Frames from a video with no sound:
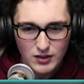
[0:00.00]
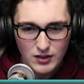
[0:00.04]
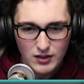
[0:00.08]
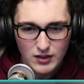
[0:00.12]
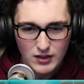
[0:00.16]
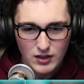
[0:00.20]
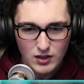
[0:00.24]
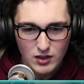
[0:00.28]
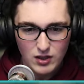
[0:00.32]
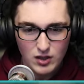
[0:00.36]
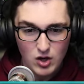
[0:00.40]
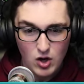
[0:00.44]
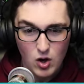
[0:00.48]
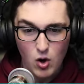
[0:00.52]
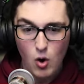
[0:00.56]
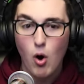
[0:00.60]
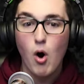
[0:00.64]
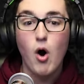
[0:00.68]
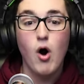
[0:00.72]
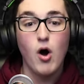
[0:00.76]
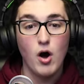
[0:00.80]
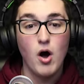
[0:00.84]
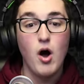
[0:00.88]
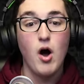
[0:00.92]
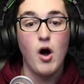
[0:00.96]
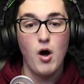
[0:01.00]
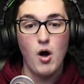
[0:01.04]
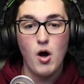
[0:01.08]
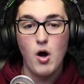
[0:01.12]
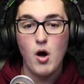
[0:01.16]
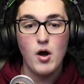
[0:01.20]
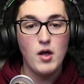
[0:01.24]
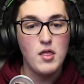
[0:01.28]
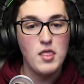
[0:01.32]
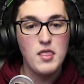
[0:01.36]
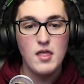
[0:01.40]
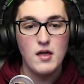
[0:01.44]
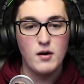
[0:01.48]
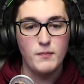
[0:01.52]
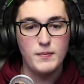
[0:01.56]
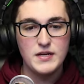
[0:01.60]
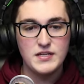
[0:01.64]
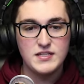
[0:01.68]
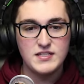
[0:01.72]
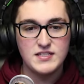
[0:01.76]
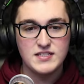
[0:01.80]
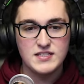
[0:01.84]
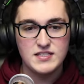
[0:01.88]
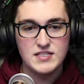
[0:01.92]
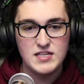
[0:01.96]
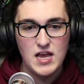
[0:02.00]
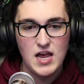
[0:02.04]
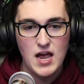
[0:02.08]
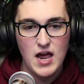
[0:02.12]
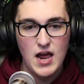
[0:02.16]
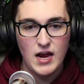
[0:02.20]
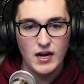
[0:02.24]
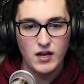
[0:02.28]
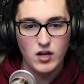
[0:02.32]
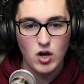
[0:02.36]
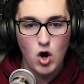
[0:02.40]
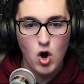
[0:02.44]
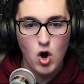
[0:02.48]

map. I want to see what that one That'd be is, sick. is